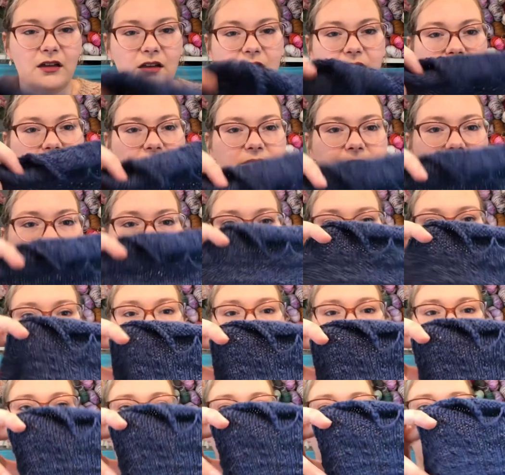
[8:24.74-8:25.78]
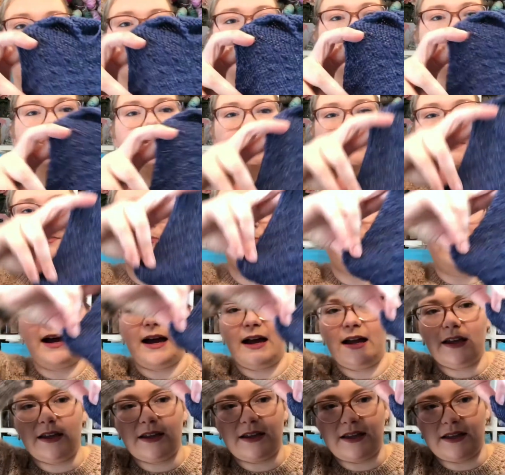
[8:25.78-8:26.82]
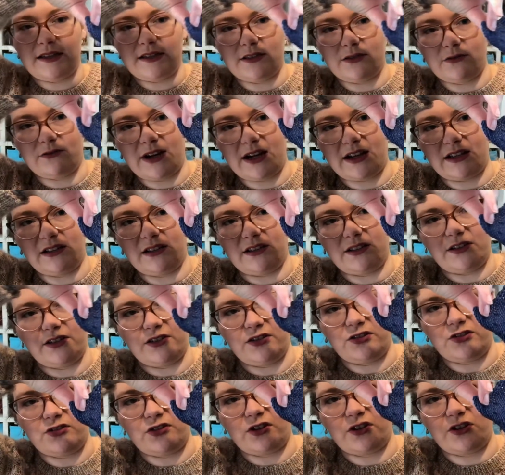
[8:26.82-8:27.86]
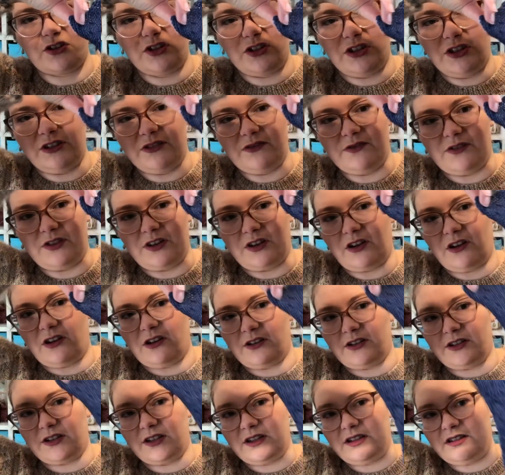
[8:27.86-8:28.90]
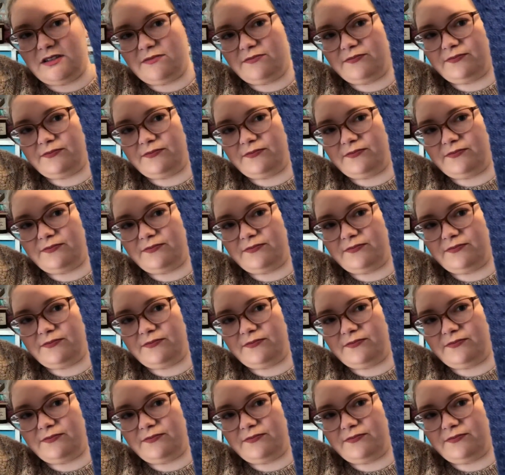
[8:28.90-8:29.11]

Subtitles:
So that is the back. It's a raglan construction for the cardigan.